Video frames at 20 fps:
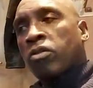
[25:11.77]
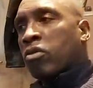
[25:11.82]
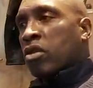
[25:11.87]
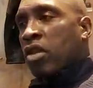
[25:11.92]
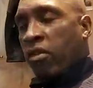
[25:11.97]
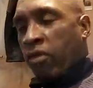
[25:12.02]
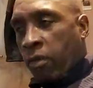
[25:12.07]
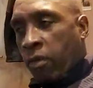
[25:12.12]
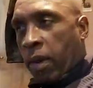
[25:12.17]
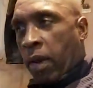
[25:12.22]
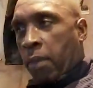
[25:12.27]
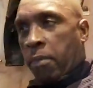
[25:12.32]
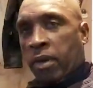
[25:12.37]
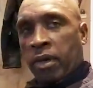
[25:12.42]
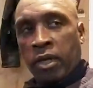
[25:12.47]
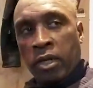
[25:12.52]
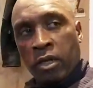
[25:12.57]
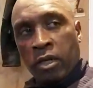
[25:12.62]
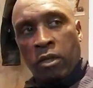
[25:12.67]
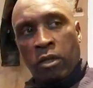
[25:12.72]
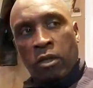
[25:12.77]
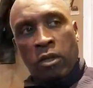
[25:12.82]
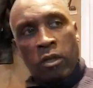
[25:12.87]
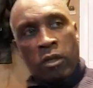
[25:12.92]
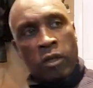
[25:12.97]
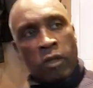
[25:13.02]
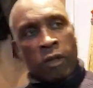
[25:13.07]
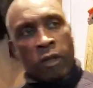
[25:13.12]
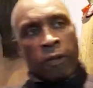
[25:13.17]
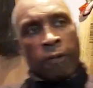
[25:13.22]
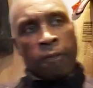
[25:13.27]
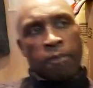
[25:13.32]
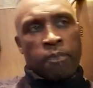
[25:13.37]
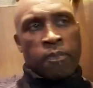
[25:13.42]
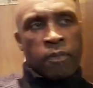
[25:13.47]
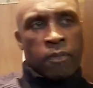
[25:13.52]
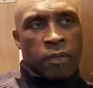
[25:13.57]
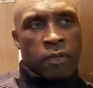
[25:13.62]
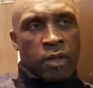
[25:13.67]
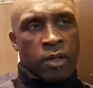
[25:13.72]
I think it's proving something about your faith
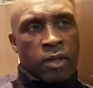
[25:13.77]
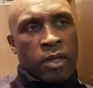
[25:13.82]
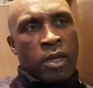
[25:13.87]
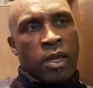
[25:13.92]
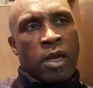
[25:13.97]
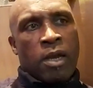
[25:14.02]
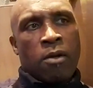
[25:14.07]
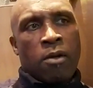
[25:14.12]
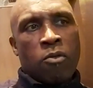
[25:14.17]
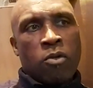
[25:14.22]
as well, isn't it?